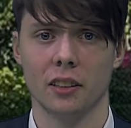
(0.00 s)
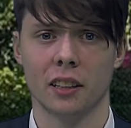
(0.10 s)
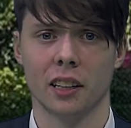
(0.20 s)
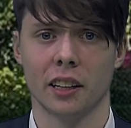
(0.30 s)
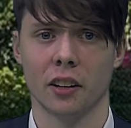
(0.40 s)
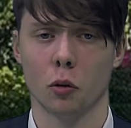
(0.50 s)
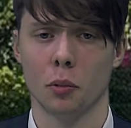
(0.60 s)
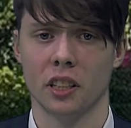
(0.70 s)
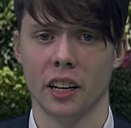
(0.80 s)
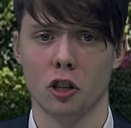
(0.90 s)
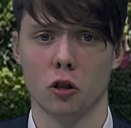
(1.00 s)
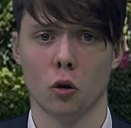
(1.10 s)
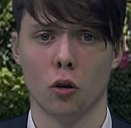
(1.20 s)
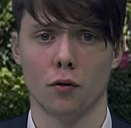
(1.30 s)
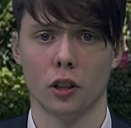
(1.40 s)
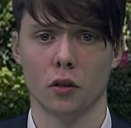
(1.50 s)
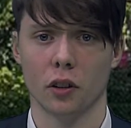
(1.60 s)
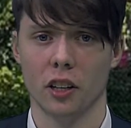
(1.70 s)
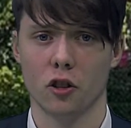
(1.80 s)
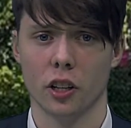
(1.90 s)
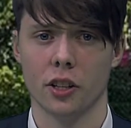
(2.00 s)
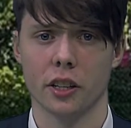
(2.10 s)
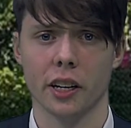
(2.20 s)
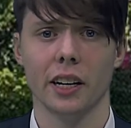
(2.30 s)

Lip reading: declare the potential conflict of interest,